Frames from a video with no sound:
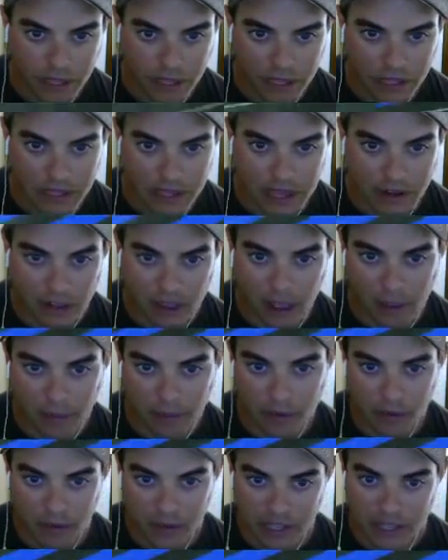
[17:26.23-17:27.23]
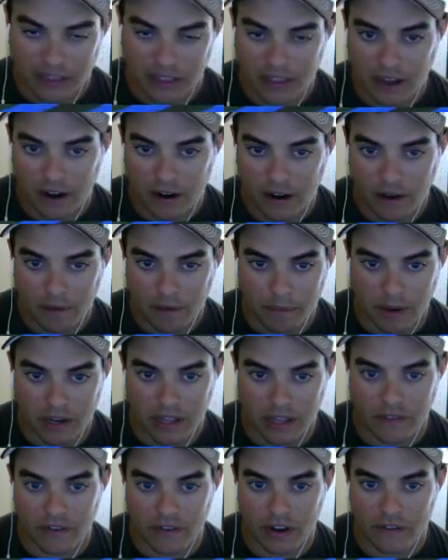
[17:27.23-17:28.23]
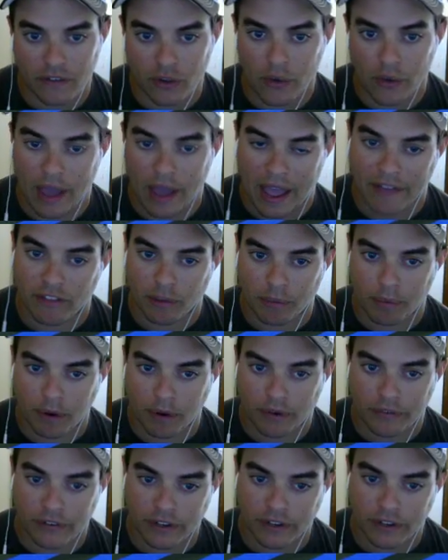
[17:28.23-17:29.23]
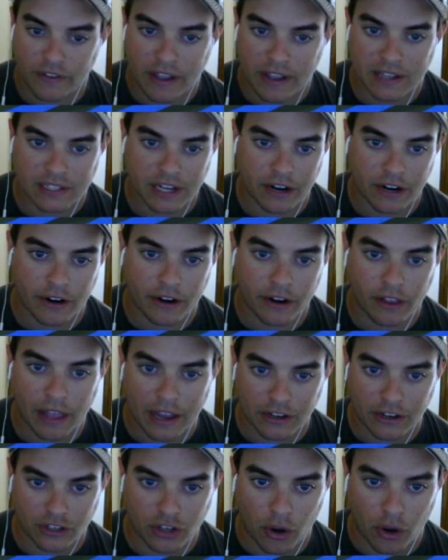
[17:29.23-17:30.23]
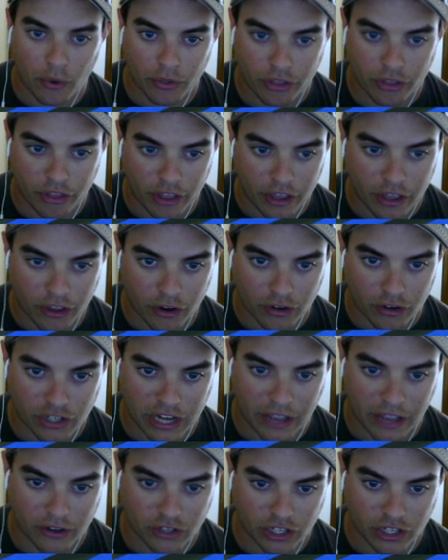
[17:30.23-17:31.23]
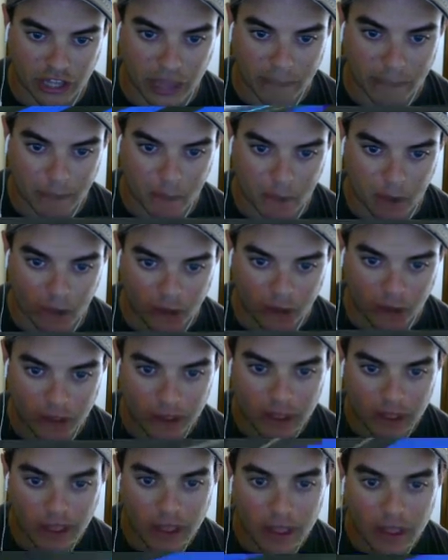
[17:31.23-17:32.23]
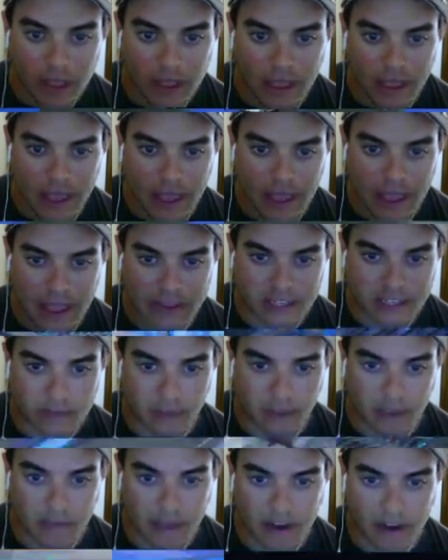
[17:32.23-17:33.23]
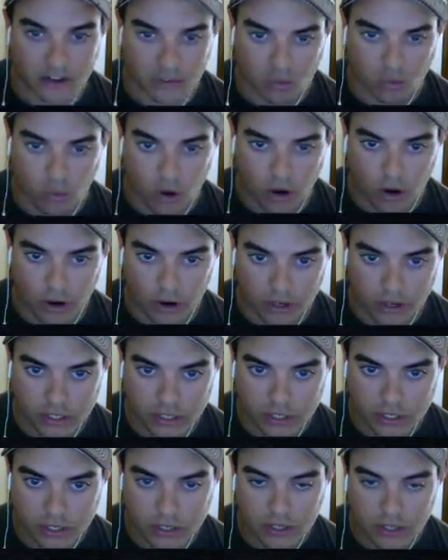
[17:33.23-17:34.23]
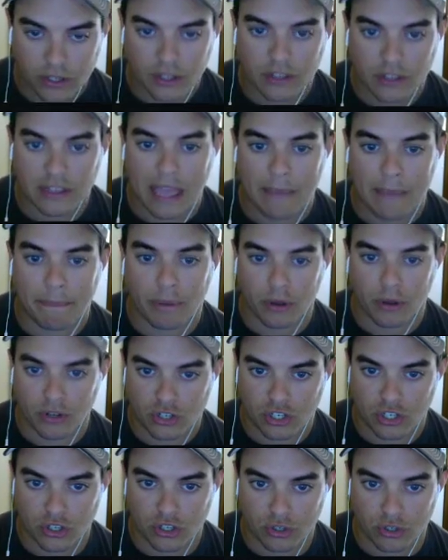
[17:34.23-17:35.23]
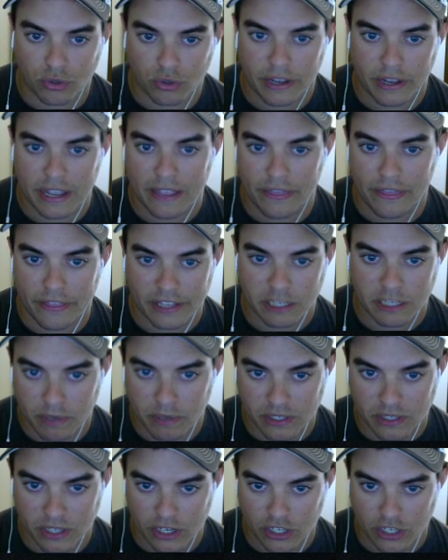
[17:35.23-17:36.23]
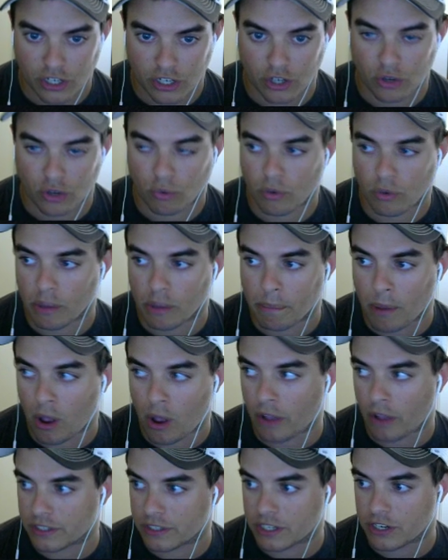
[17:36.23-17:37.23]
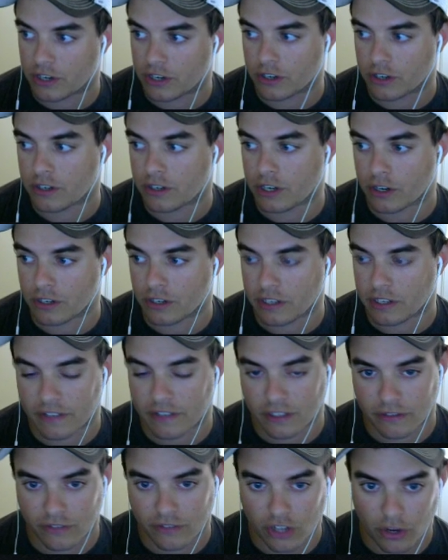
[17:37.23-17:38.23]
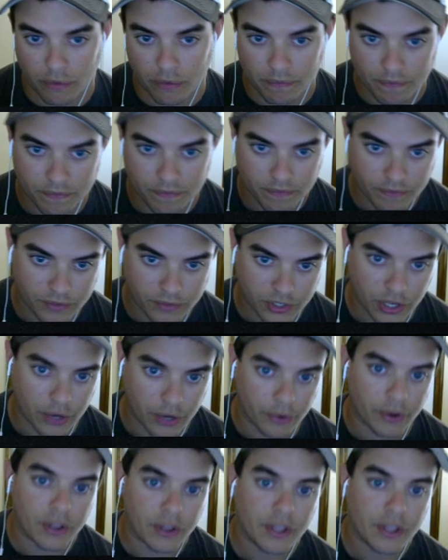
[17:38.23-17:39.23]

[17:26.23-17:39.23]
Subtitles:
That'll help you get there, but even if you have the perfect fast aerial, I don't think you're challenging that ball. And to make matters worse, that puts you in this position when the ball is in your defensive zone. So